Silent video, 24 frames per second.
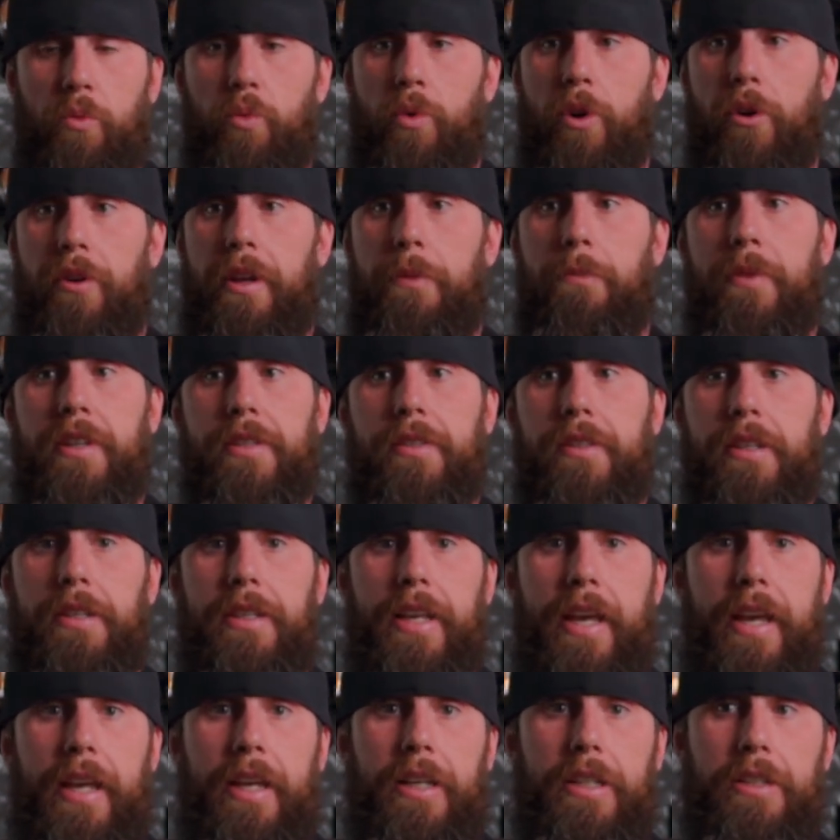We really miss
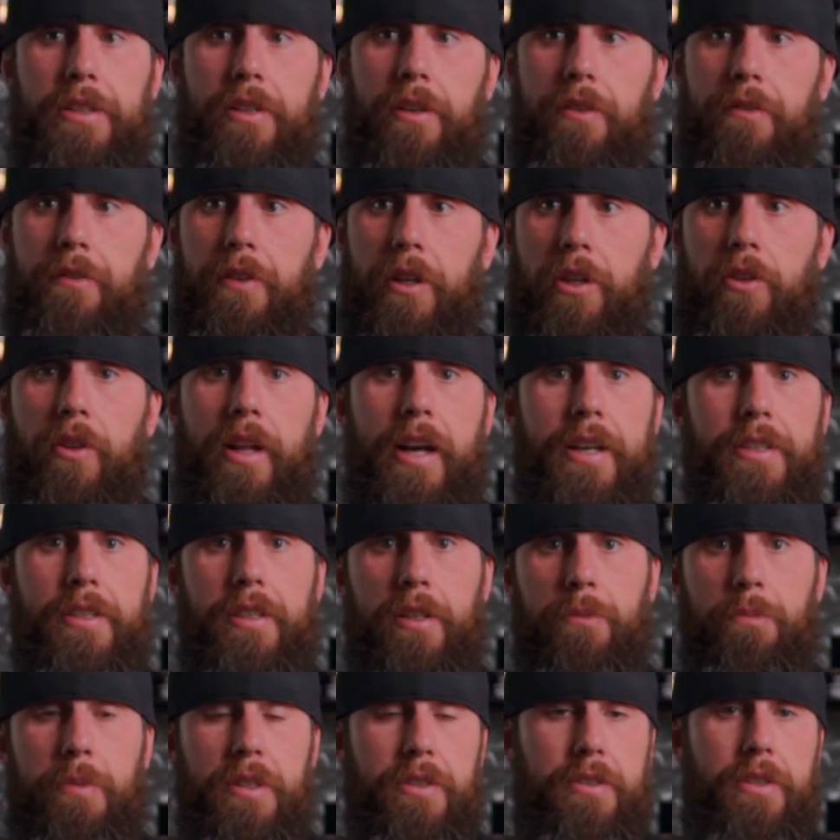the days of a
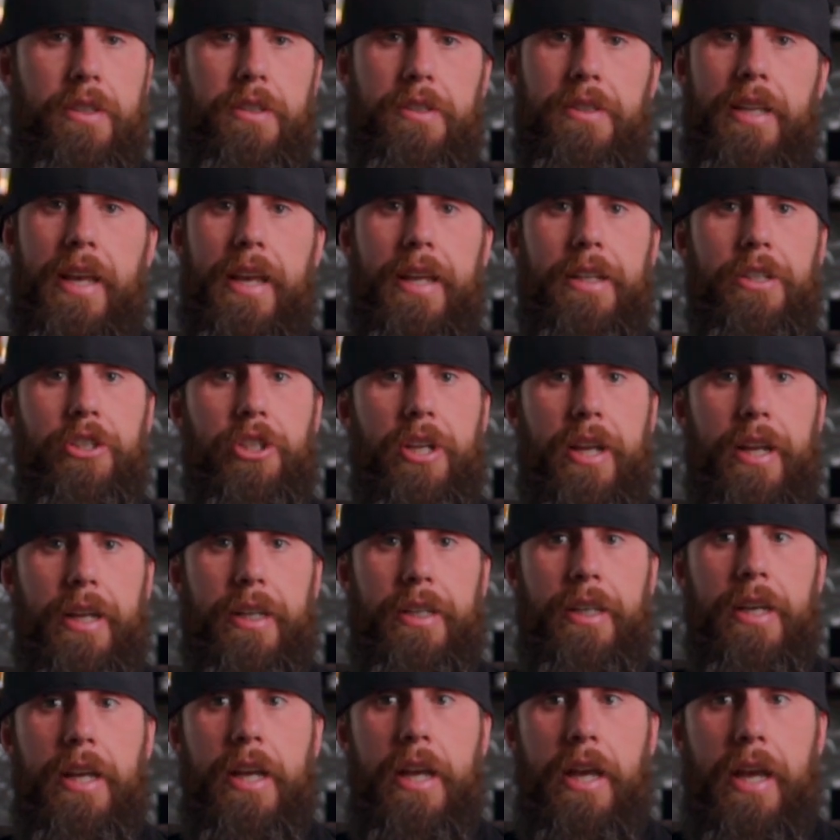classic business
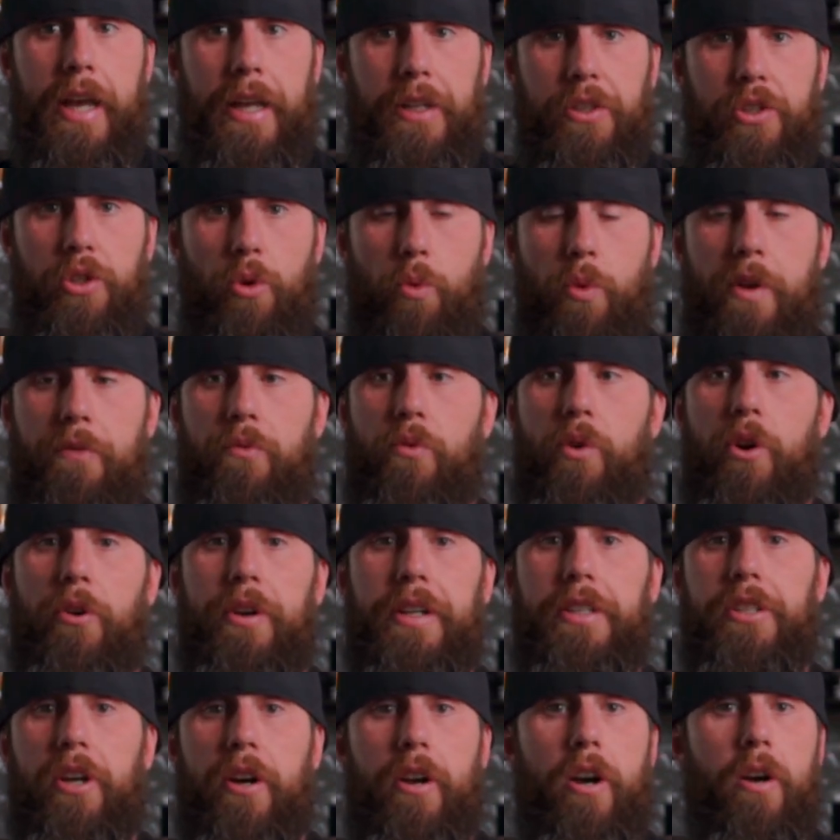handshake, and so we've
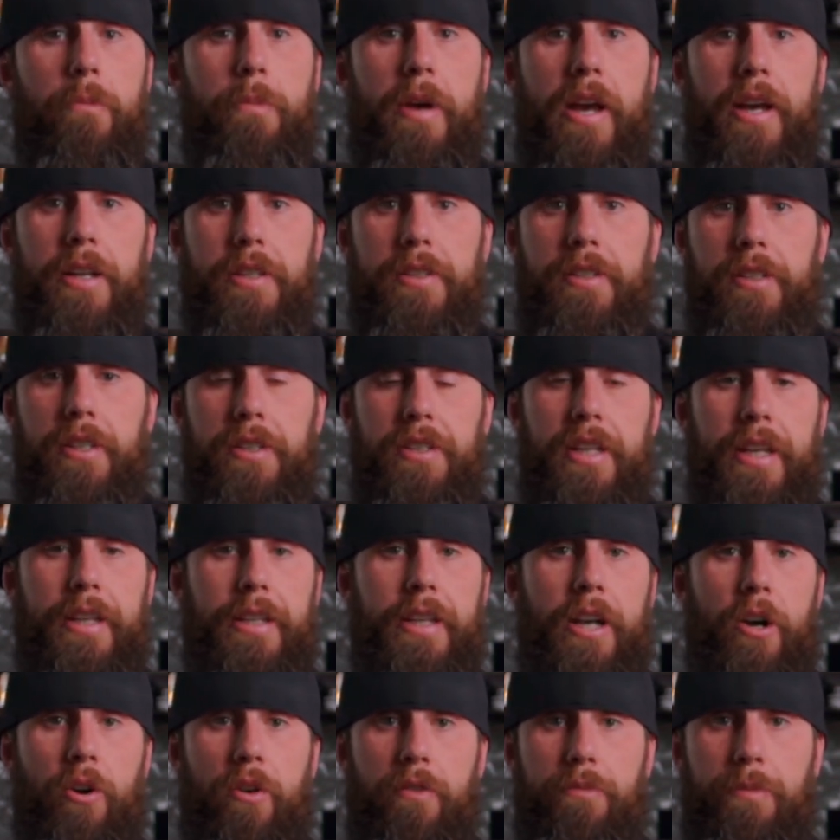really done our best to
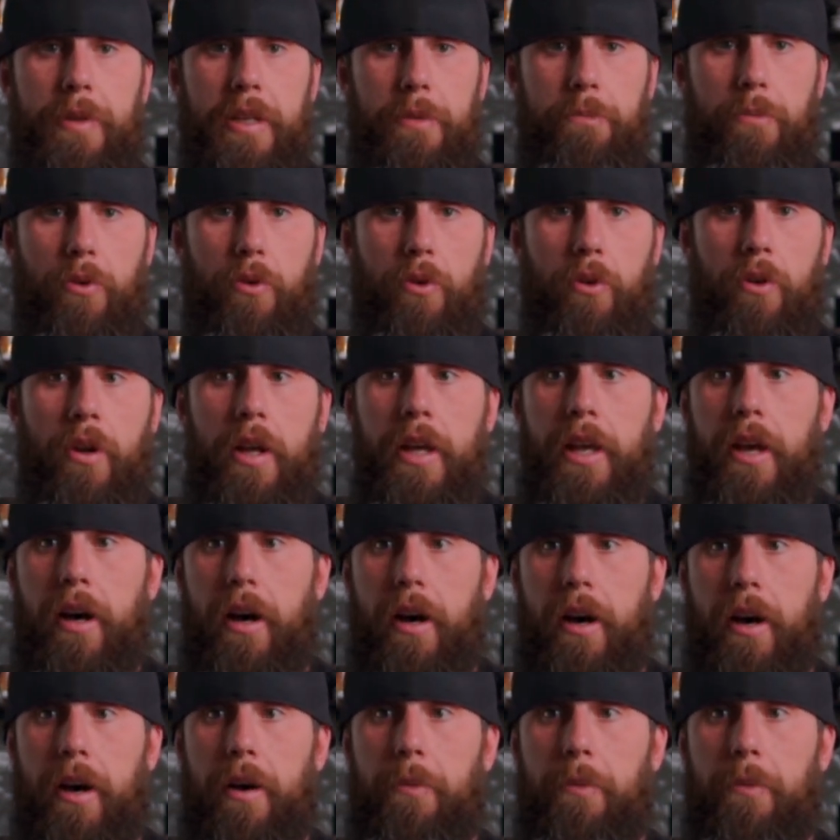take care of people